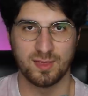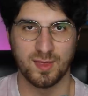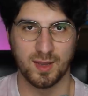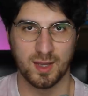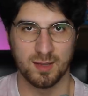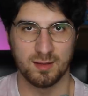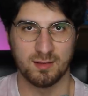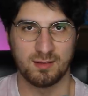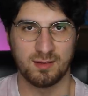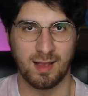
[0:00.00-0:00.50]
the
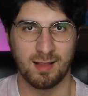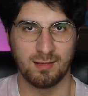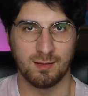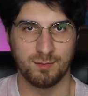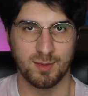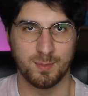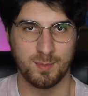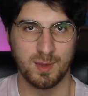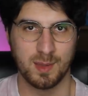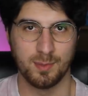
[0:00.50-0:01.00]
consent
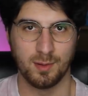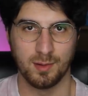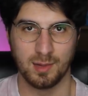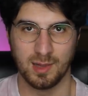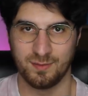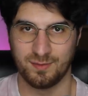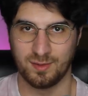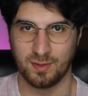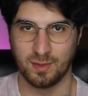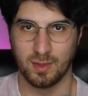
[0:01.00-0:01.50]
of the people
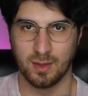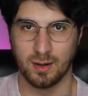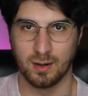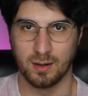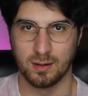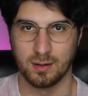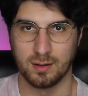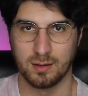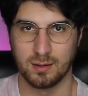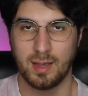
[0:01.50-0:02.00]
living
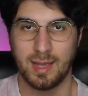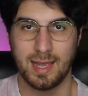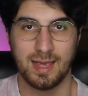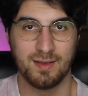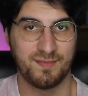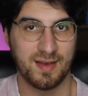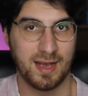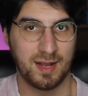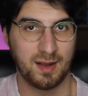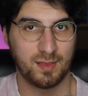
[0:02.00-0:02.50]
there.
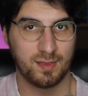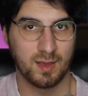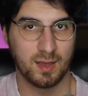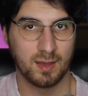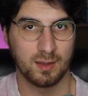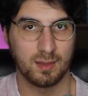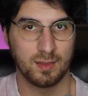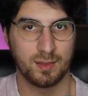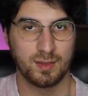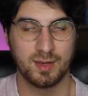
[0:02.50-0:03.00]
If
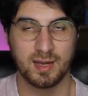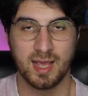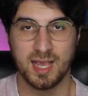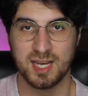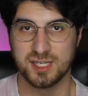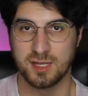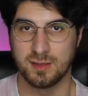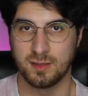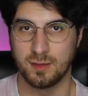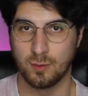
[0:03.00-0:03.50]
anything, the
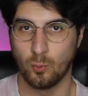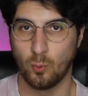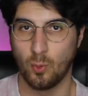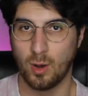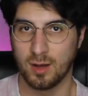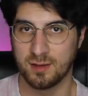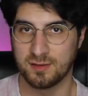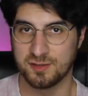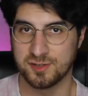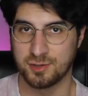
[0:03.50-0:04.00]
nation that
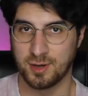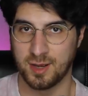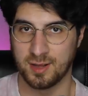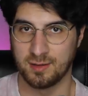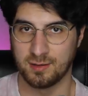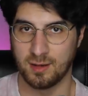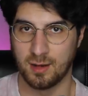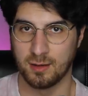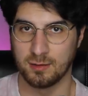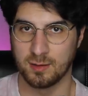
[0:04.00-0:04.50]
was trying
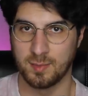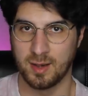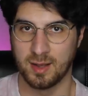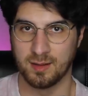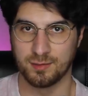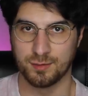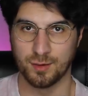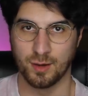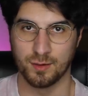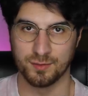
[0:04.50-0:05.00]
to
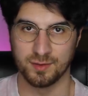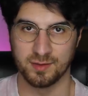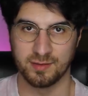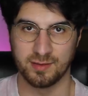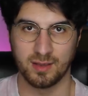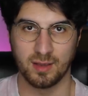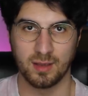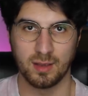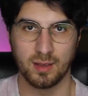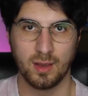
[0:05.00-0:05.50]
undermine
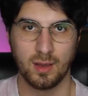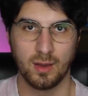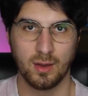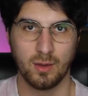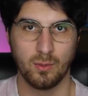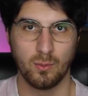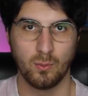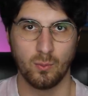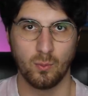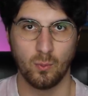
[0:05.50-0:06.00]
sovereignty
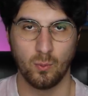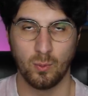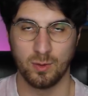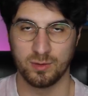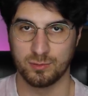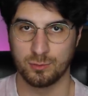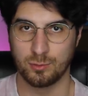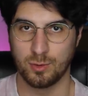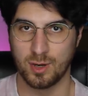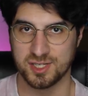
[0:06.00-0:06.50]

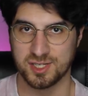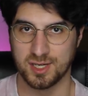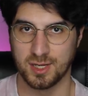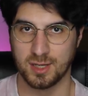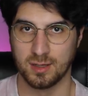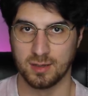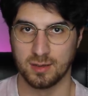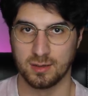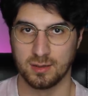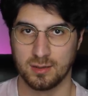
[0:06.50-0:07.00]
was
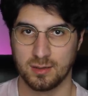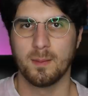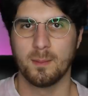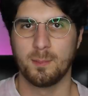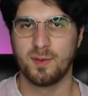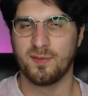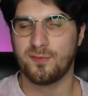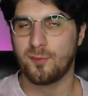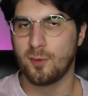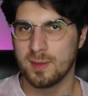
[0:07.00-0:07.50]
Russia.
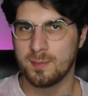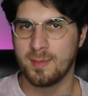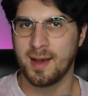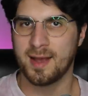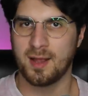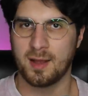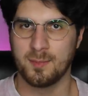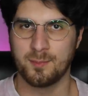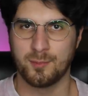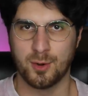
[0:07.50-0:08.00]
Before the
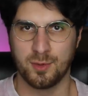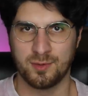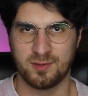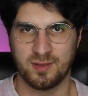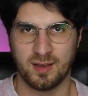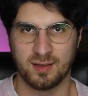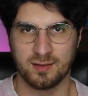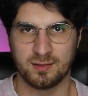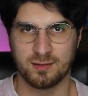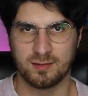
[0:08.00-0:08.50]
Maidan
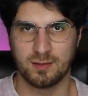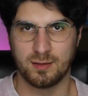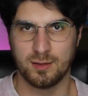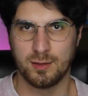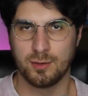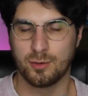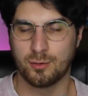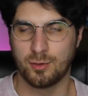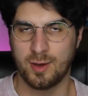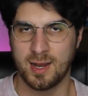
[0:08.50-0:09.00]
protests,
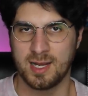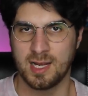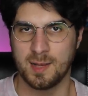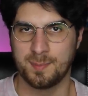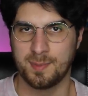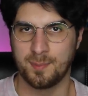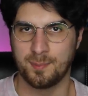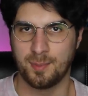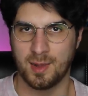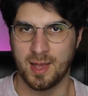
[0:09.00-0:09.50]
Ukraine
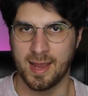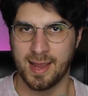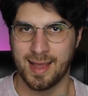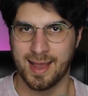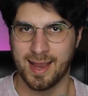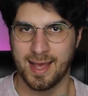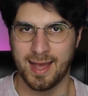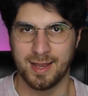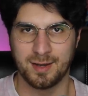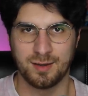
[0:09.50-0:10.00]
had been
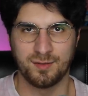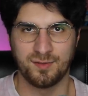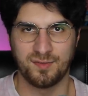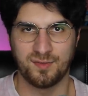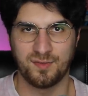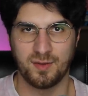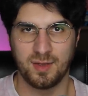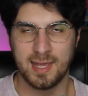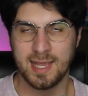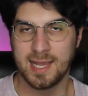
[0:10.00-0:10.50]
playing a kind
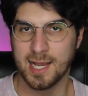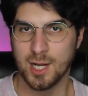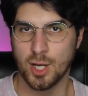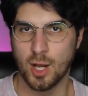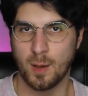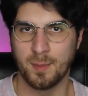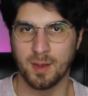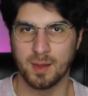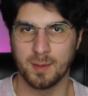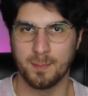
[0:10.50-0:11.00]
of
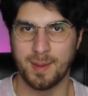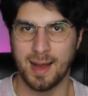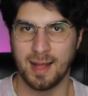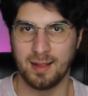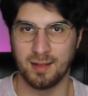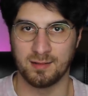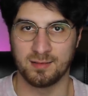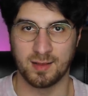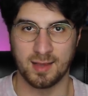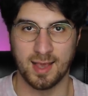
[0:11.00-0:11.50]
economic
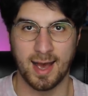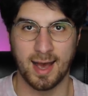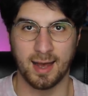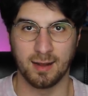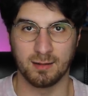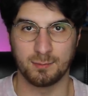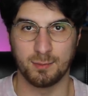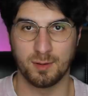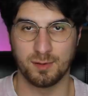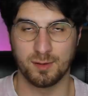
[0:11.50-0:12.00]
balancing
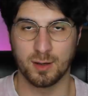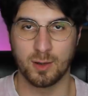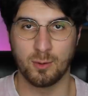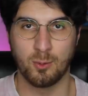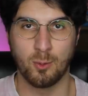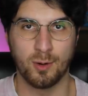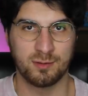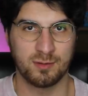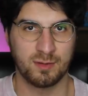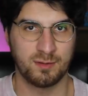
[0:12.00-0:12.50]
act with a
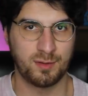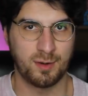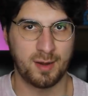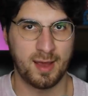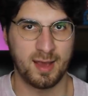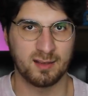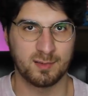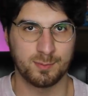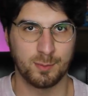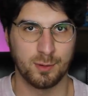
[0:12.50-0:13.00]
quarter of their
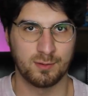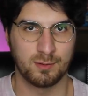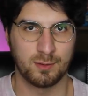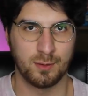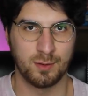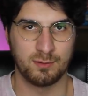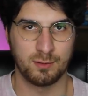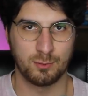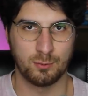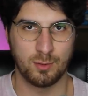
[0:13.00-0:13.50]
exports
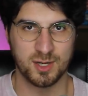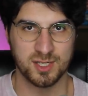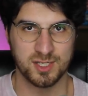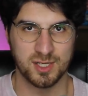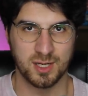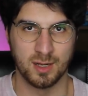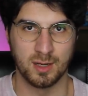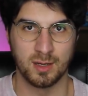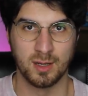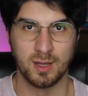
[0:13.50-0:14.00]
going to
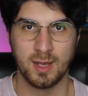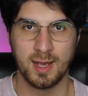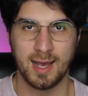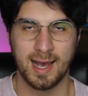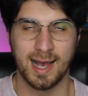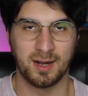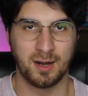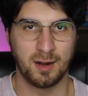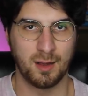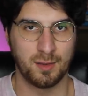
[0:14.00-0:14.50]
Russia
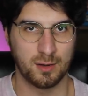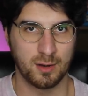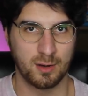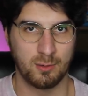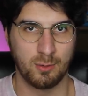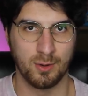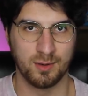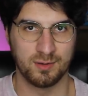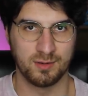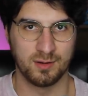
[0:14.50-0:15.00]
and another
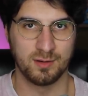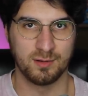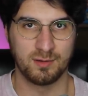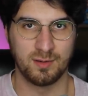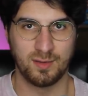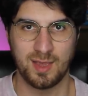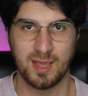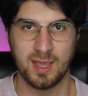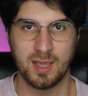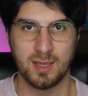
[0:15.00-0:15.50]
quarter
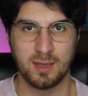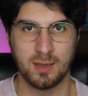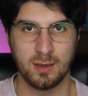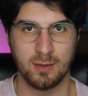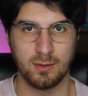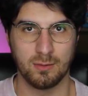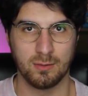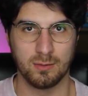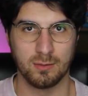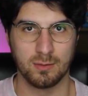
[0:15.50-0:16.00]
to the
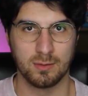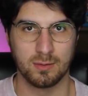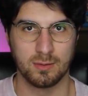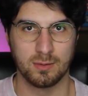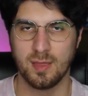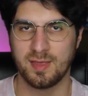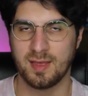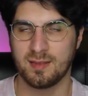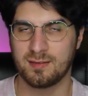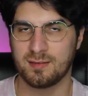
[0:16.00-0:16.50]
EU.
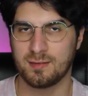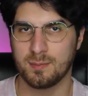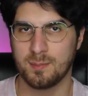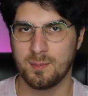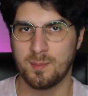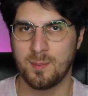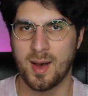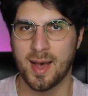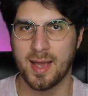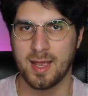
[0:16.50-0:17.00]
This
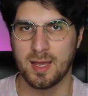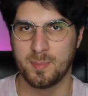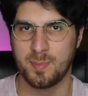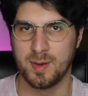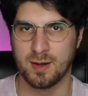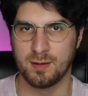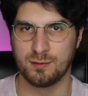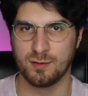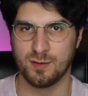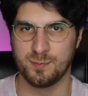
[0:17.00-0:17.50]
might
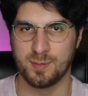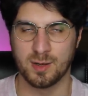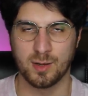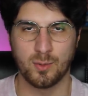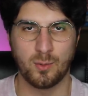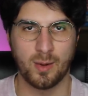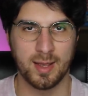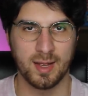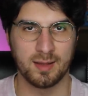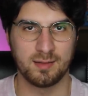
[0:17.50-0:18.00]
appear to have been
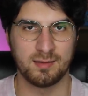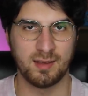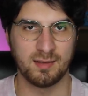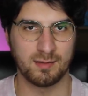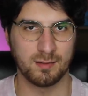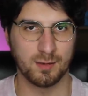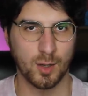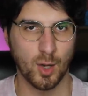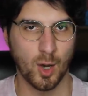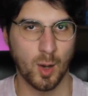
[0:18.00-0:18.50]
quite a
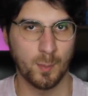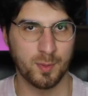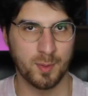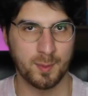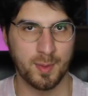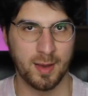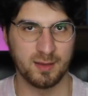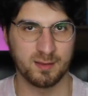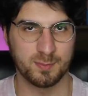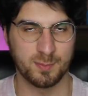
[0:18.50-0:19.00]
decent
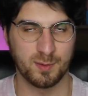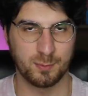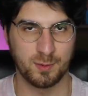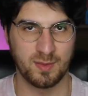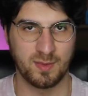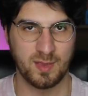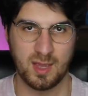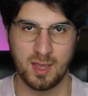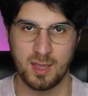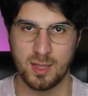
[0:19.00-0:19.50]
compromise
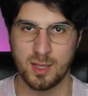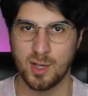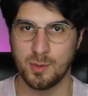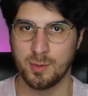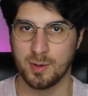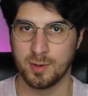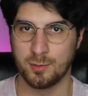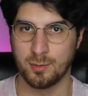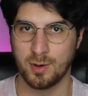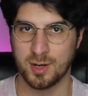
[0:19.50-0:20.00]
between the
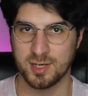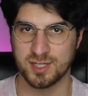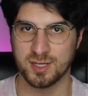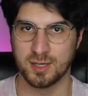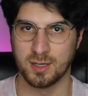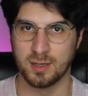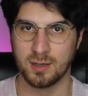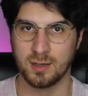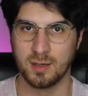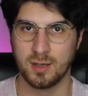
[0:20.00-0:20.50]
EU and
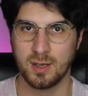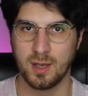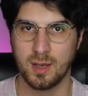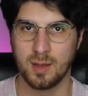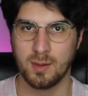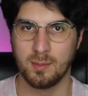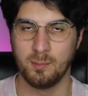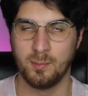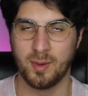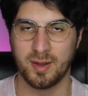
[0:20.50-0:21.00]
Russia,
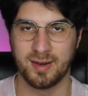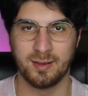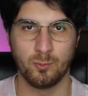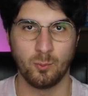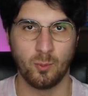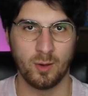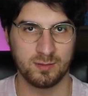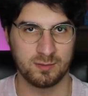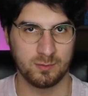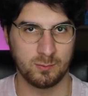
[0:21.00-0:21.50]
but it
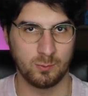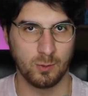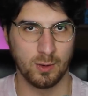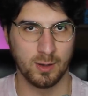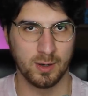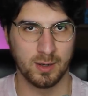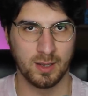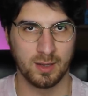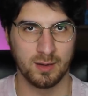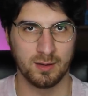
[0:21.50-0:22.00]
wasn't
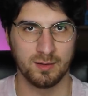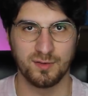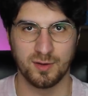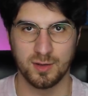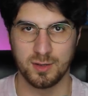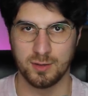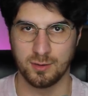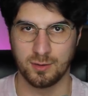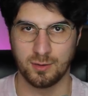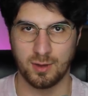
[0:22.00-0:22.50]
working
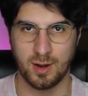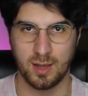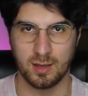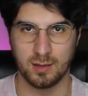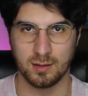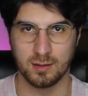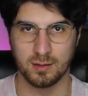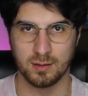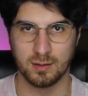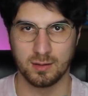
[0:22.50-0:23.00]
for
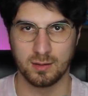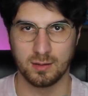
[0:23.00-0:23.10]
Ukraine.